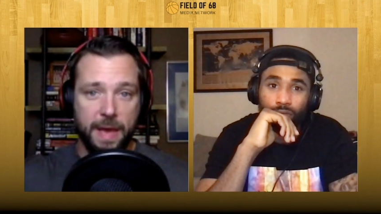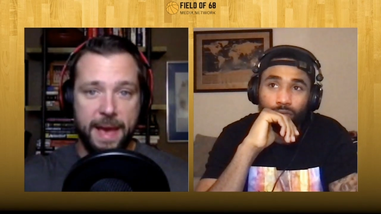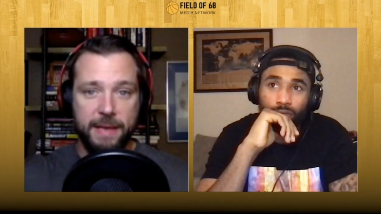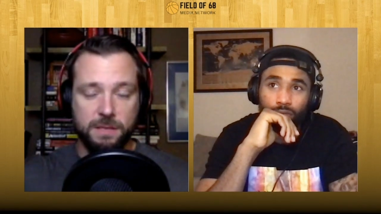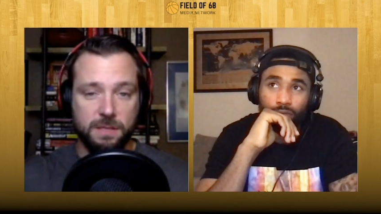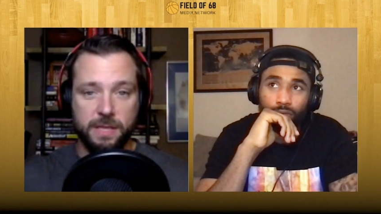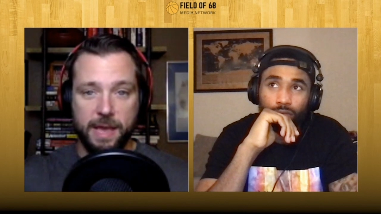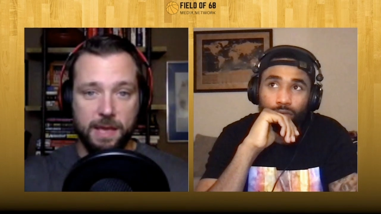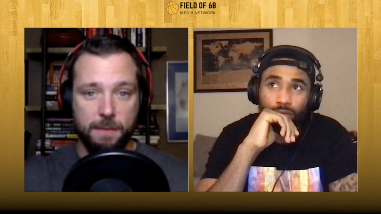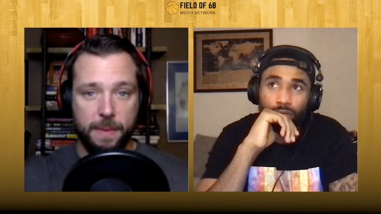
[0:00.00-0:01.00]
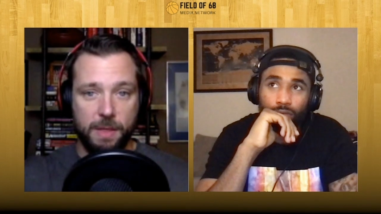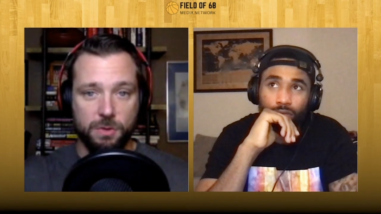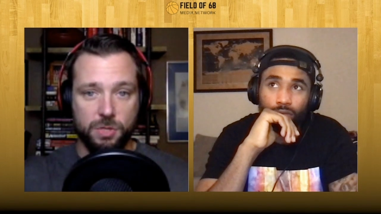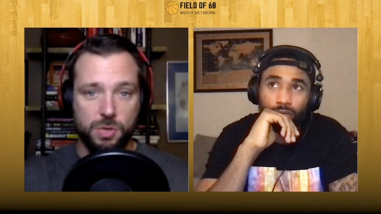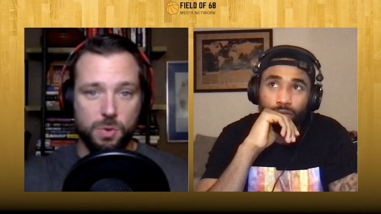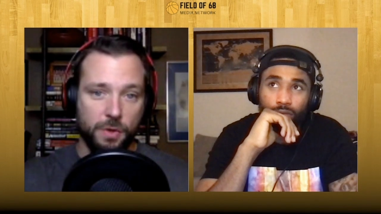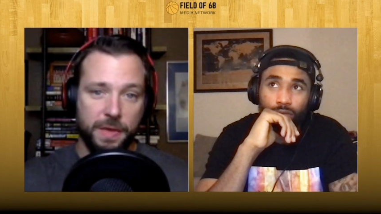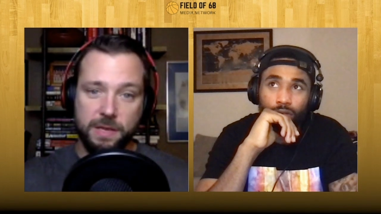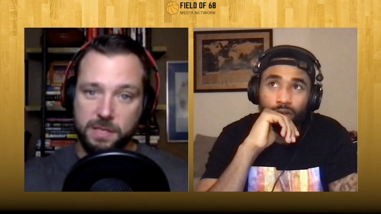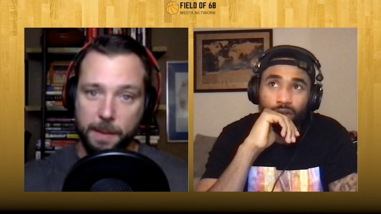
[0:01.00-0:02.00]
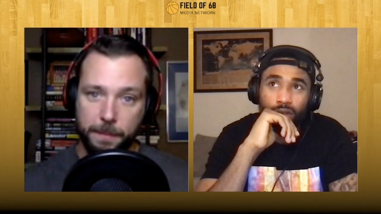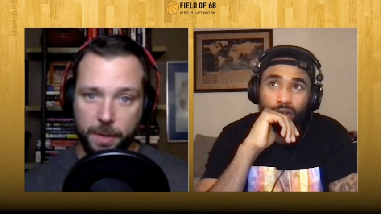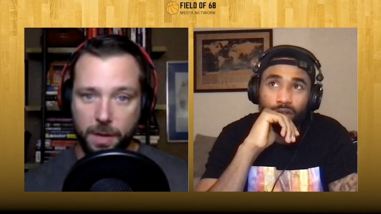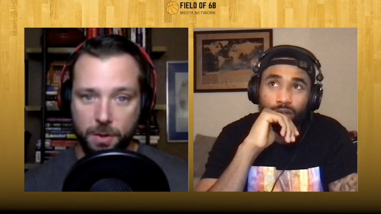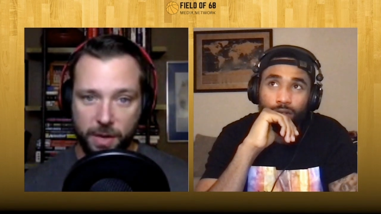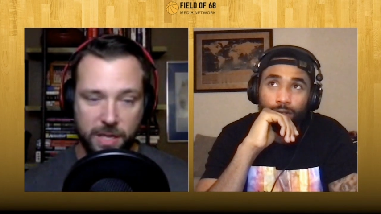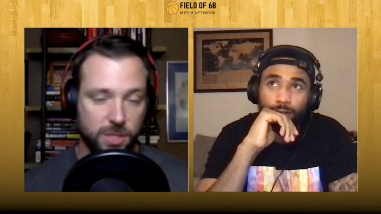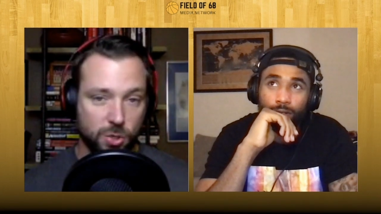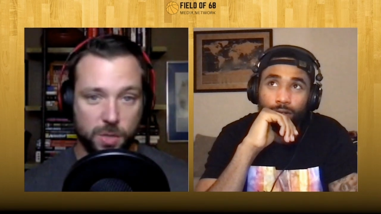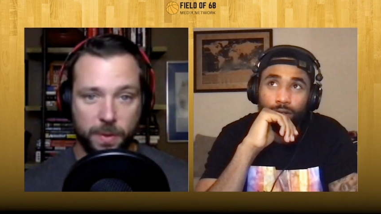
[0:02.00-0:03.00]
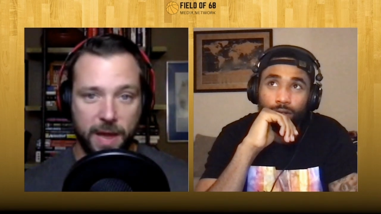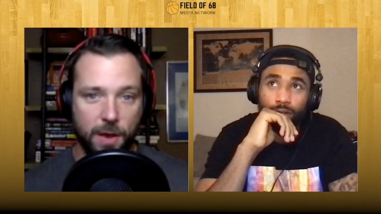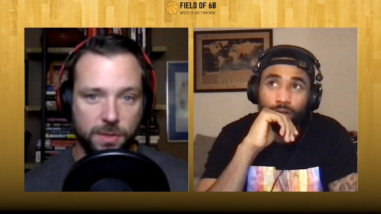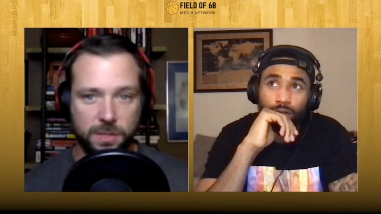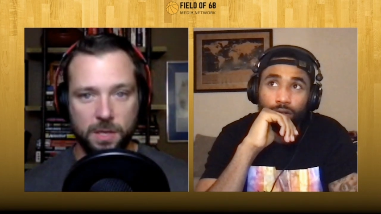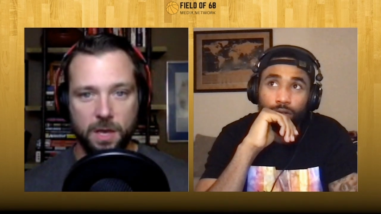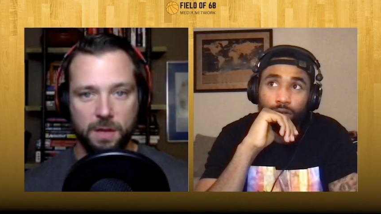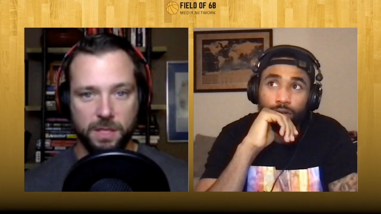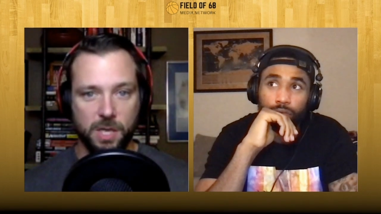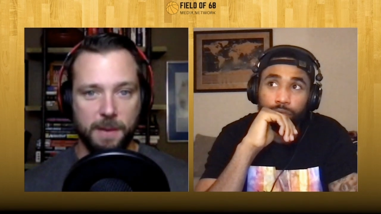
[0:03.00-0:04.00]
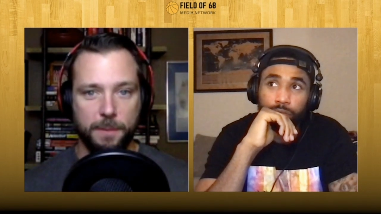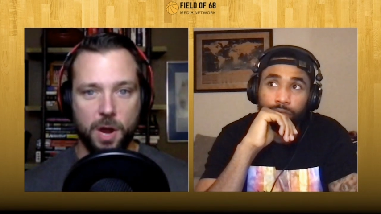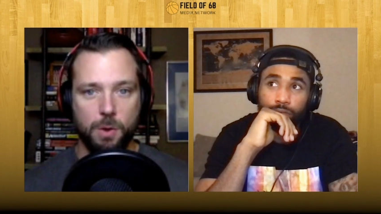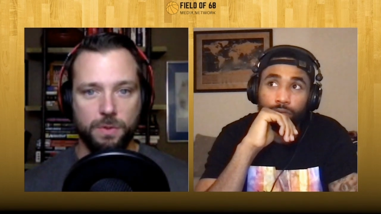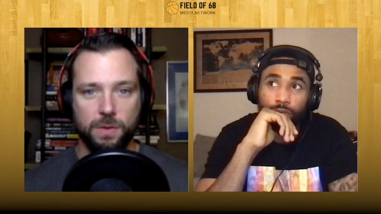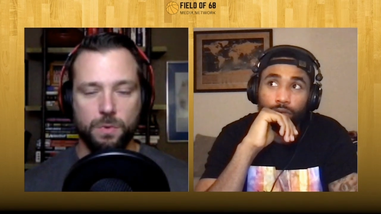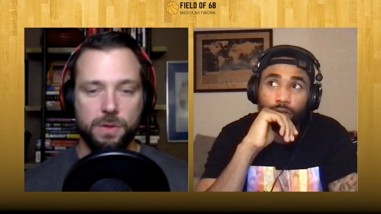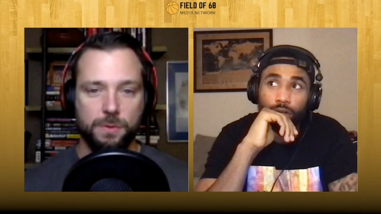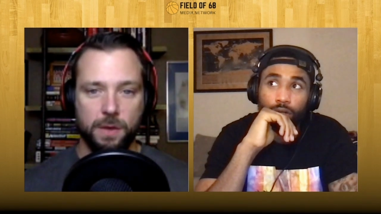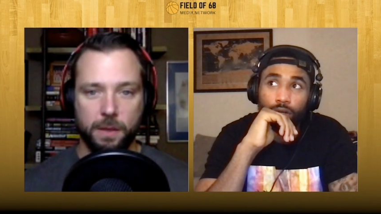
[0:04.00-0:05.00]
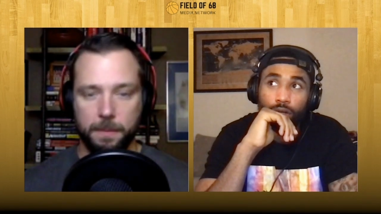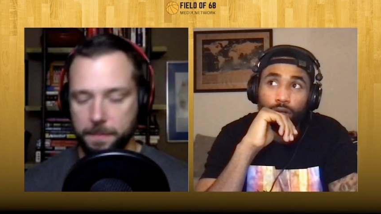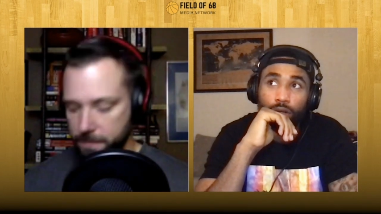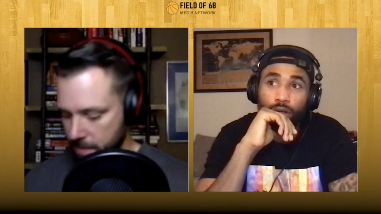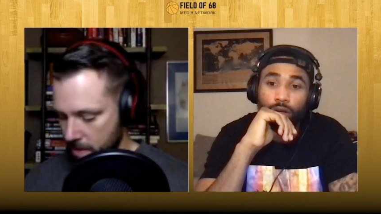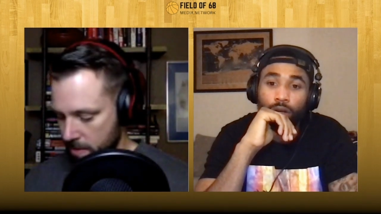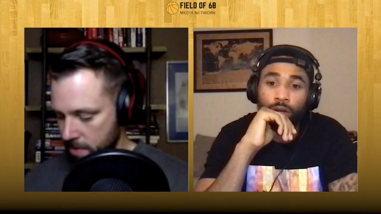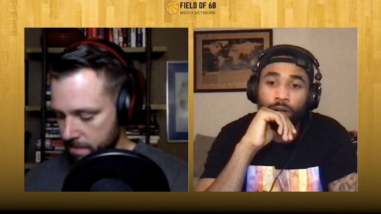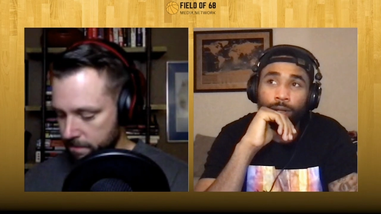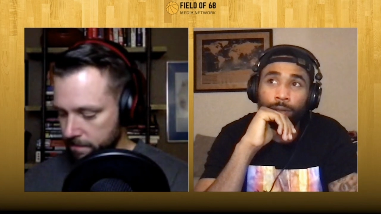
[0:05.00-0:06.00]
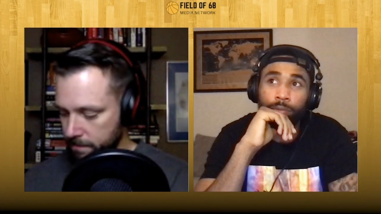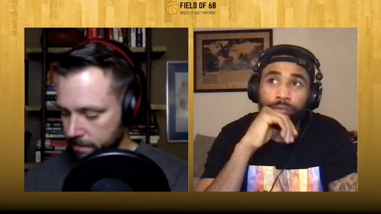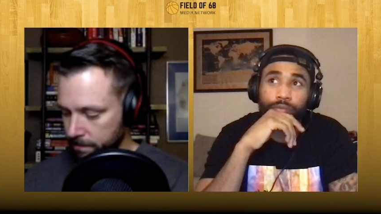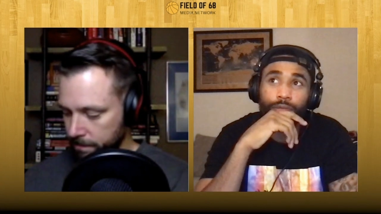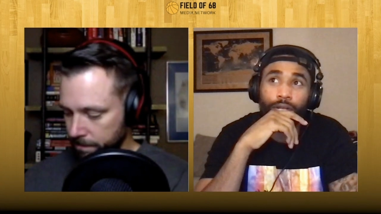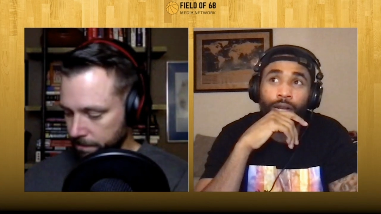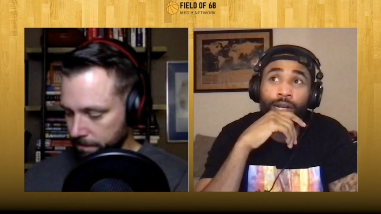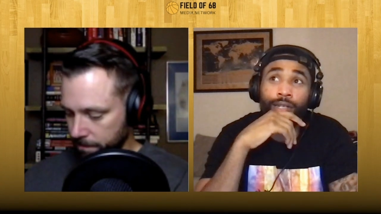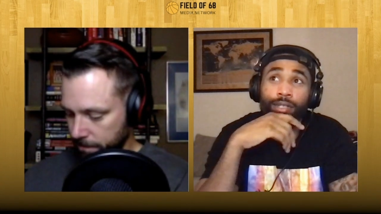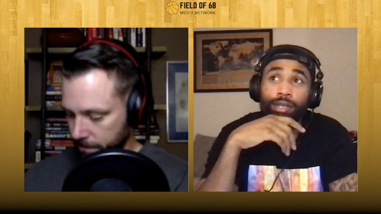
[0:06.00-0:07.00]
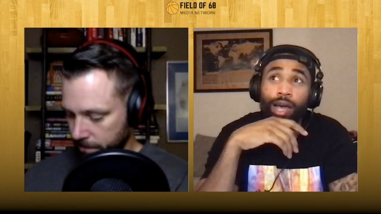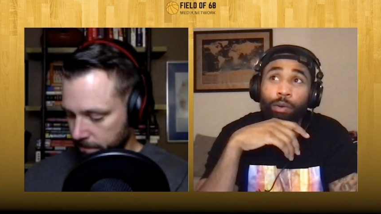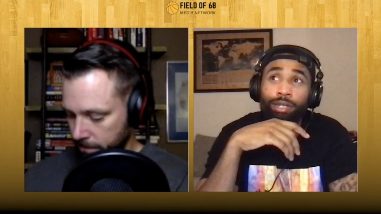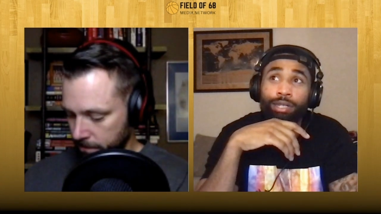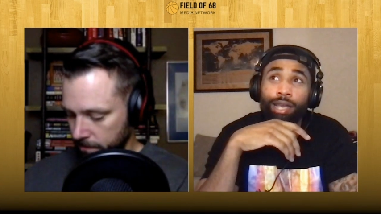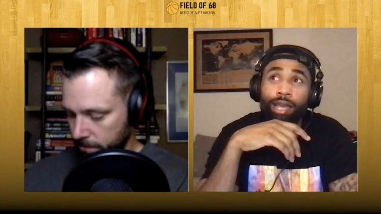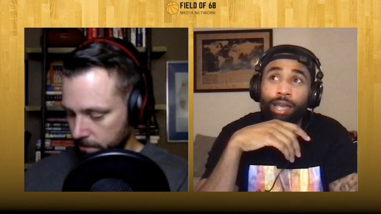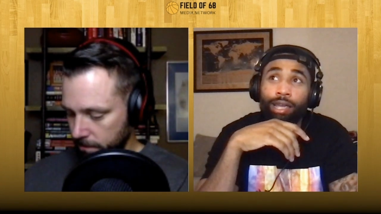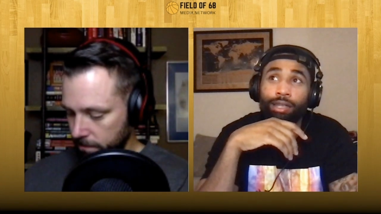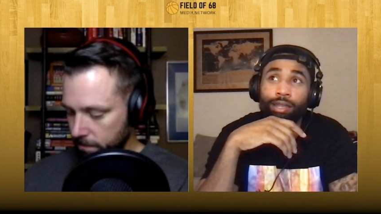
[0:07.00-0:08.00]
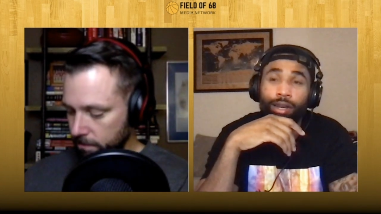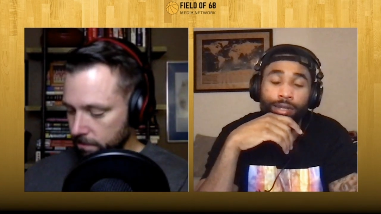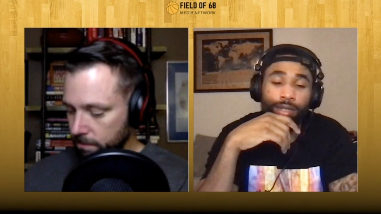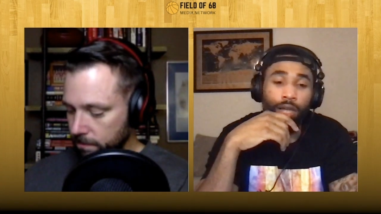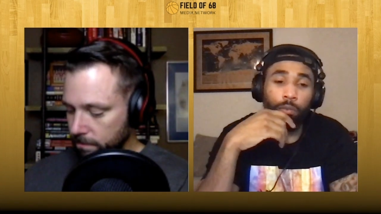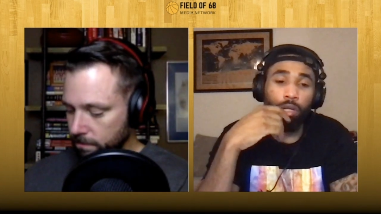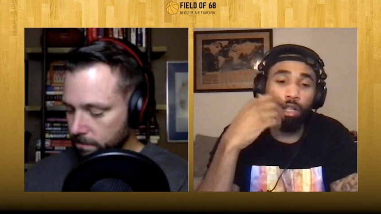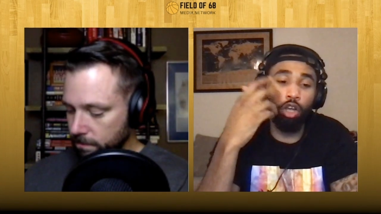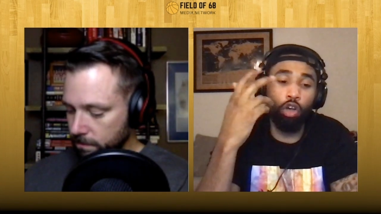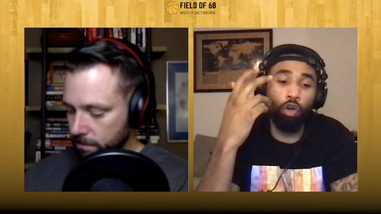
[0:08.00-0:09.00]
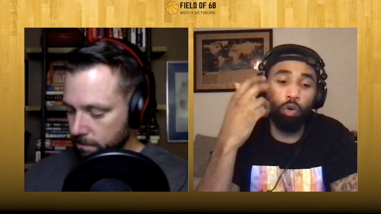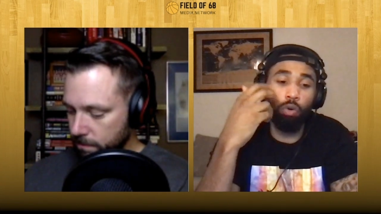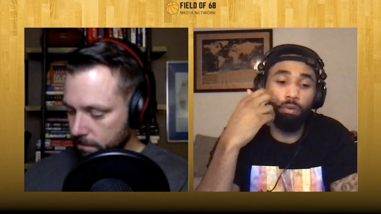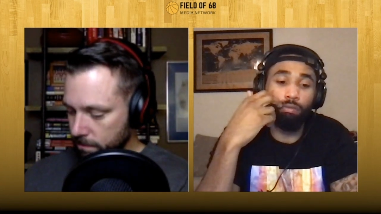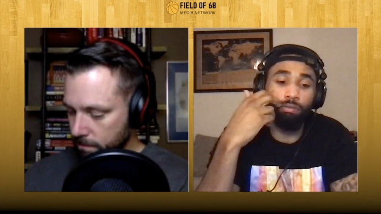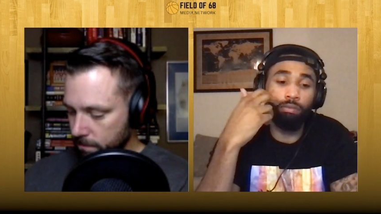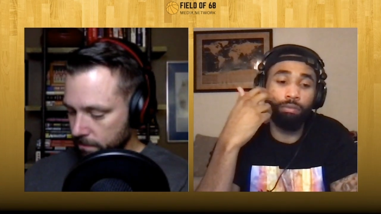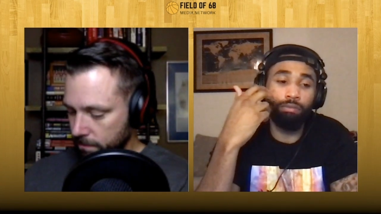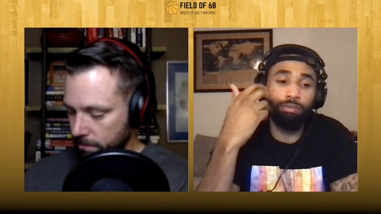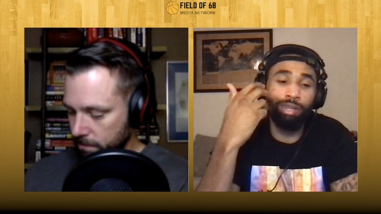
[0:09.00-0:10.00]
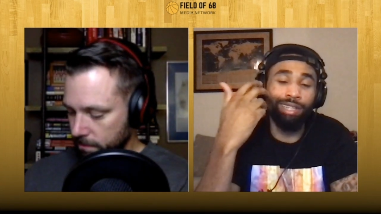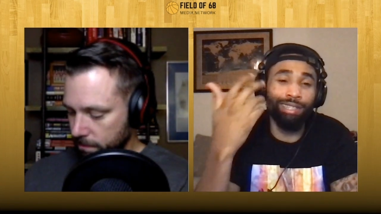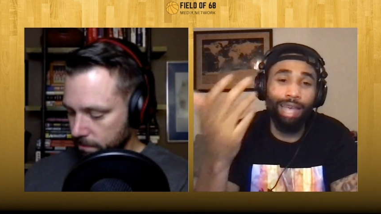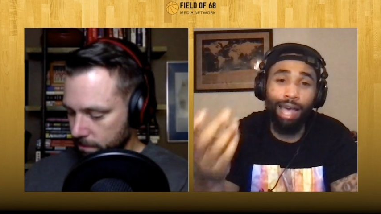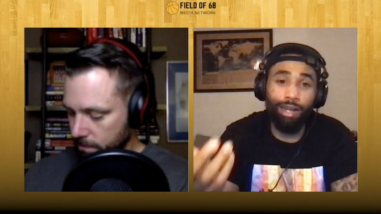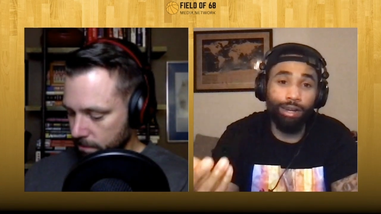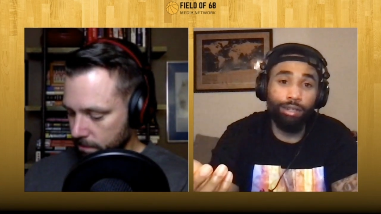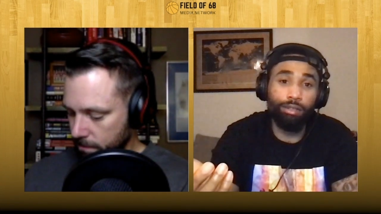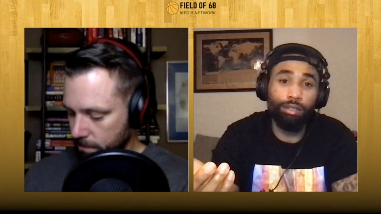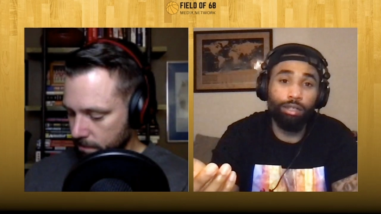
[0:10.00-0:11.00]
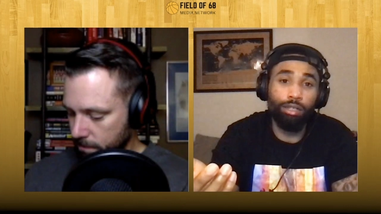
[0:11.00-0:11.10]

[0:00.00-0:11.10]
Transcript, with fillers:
Speaker 1: as Gonzaga and Baylor to you? Are they a step below? Like is there someone else that's on par with them? What do you think?
Speaker 2: Um honestly, I would say they're a step below Gonzaga